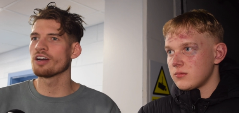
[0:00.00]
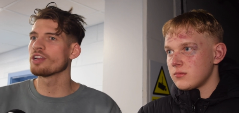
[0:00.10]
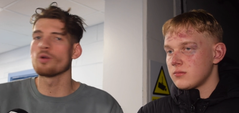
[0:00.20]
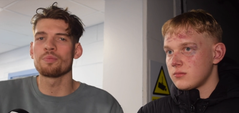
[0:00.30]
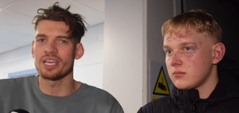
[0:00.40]
Speaker 1: and
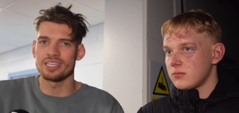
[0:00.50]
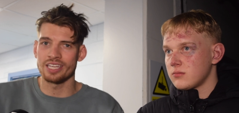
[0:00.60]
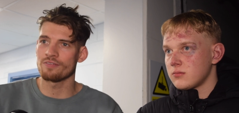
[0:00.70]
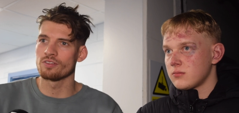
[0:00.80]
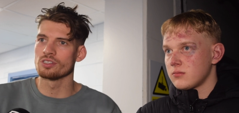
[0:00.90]
it wouldn't make a
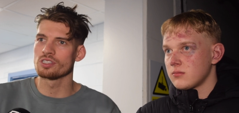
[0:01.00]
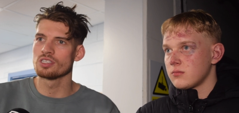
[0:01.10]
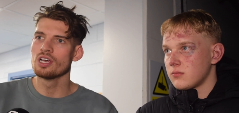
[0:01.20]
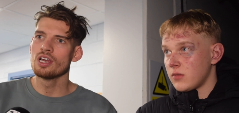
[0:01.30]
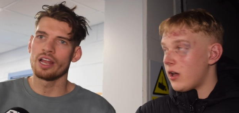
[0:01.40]
difference.
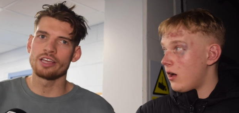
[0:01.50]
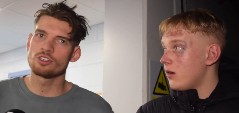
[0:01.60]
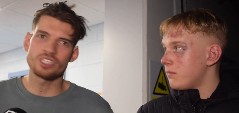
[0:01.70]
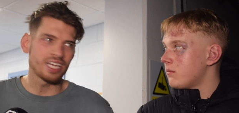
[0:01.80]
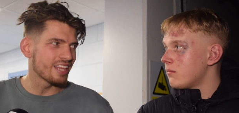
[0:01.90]
Yeah. Like, you're
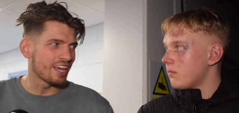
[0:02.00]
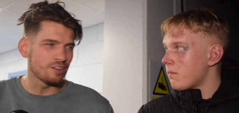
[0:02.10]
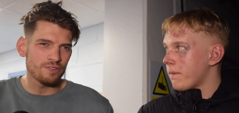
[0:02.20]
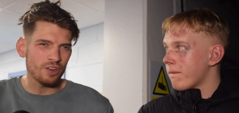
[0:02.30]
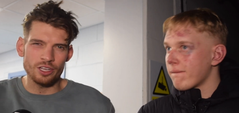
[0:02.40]
just in there, and
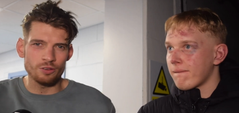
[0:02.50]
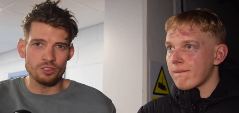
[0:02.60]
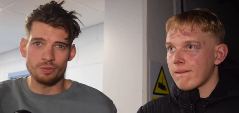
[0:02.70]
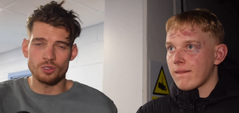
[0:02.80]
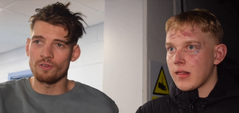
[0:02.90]
you feel like you're in
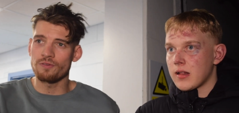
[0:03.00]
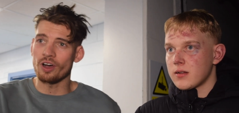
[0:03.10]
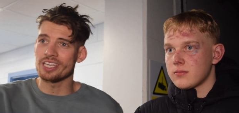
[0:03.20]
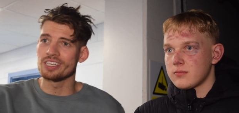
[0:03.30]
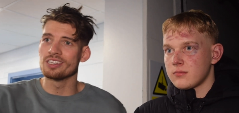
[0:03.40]
some sort of fucking